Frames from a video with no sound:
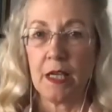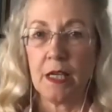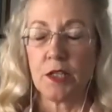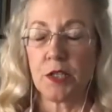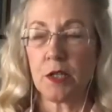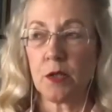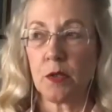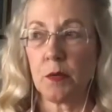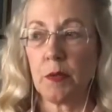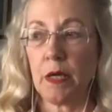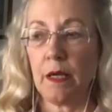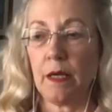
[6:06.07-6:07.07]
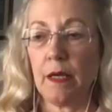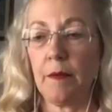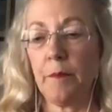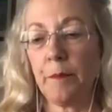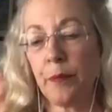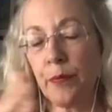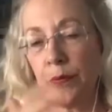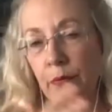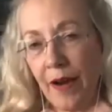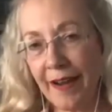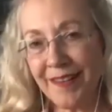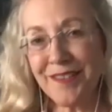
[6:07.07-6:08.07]
So
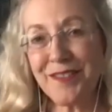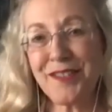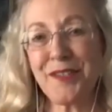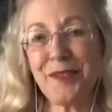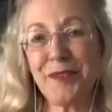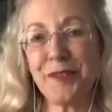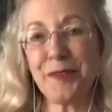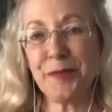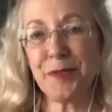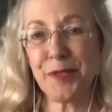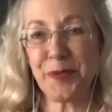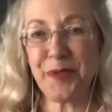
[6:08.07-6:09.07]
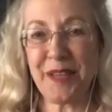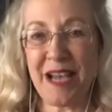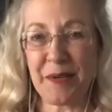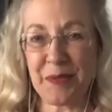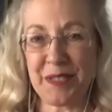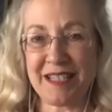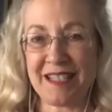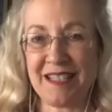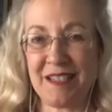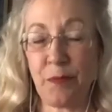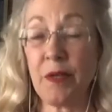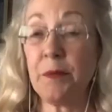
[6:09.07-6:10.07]
prior to
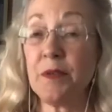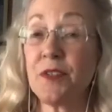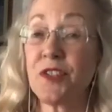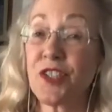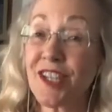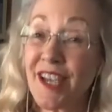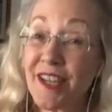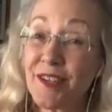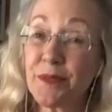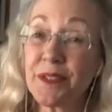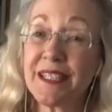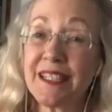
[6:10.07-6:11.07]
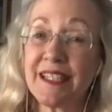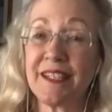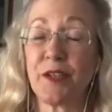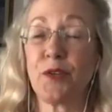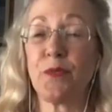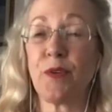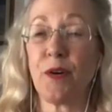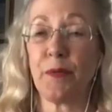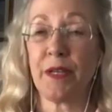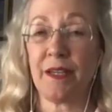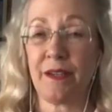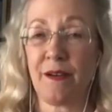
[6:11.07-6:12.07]
2000, we were generally in a
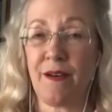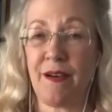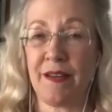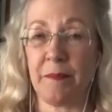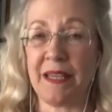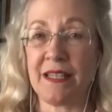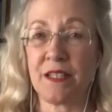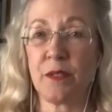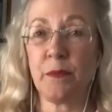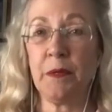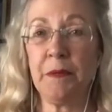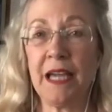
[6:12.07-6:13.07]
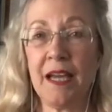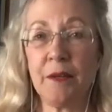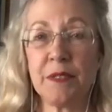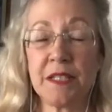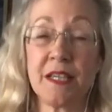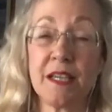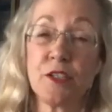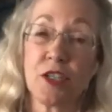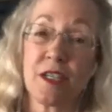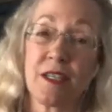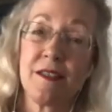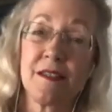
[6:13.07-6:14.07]
growing economy. So when we had
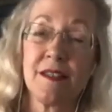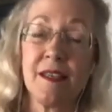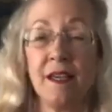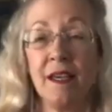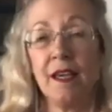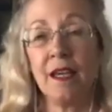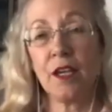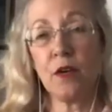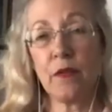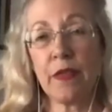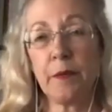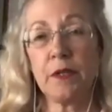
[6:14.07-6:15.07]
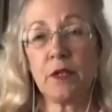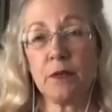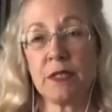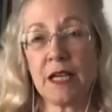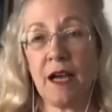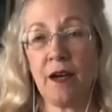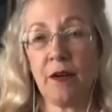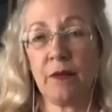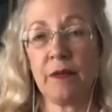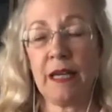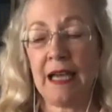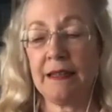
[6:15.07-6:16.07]
recessions, you know, they would go
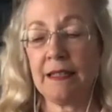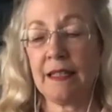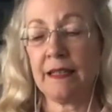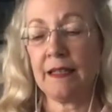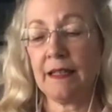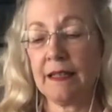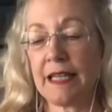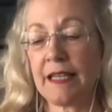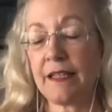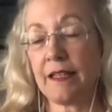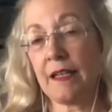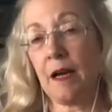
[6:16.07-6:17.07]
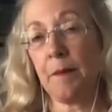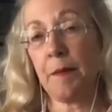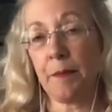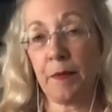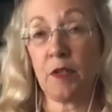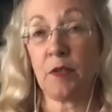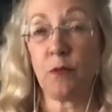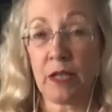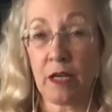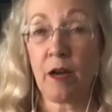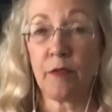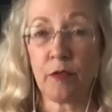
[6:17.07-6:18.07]
down and then they could come up and
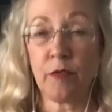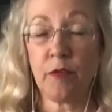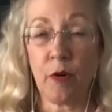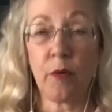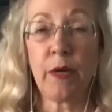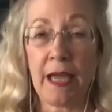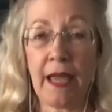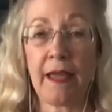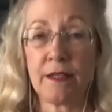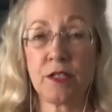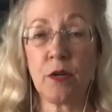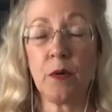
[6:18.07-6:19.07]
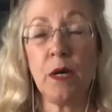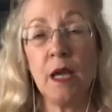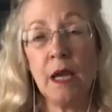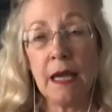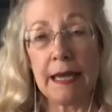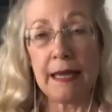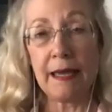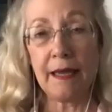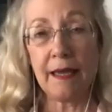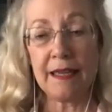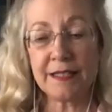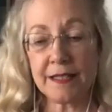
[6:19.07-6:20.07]
recover okay. So
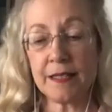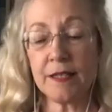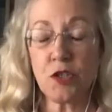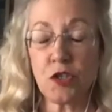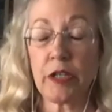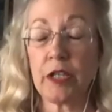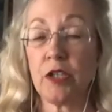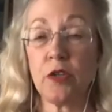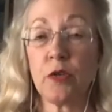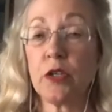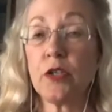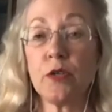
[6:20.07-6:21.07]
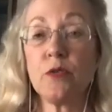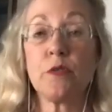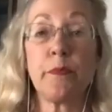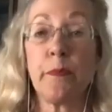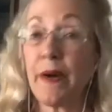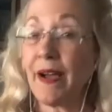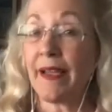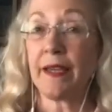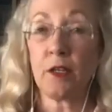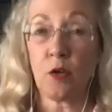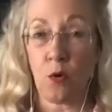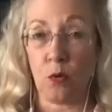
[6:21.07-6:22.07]
essentially you could use buy and
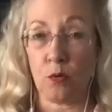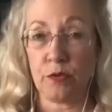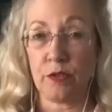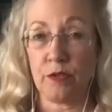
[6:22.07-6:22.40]
hold.